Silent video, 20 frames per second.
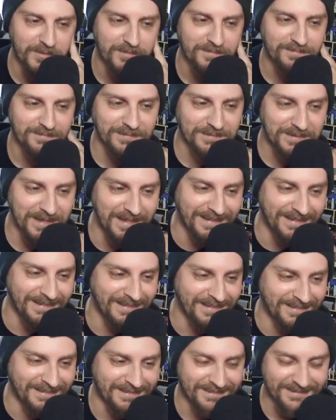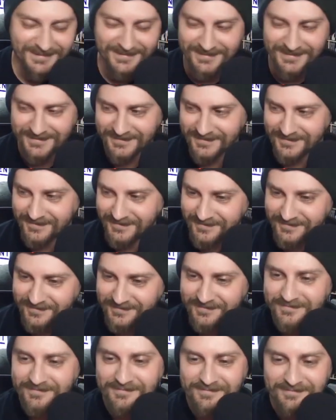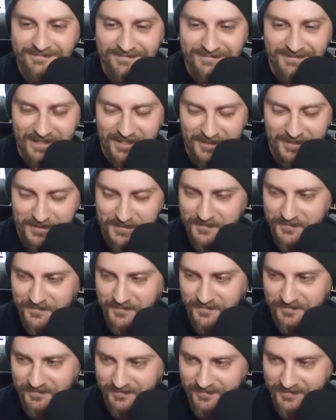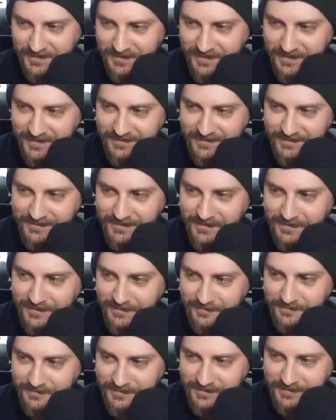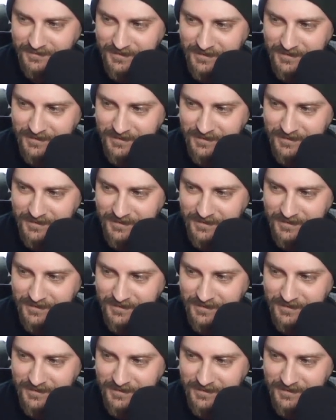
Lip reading: We'd have to do Stranger of Paradise. We'd have to do Crystal Chronicles. We'd have to do Tactics.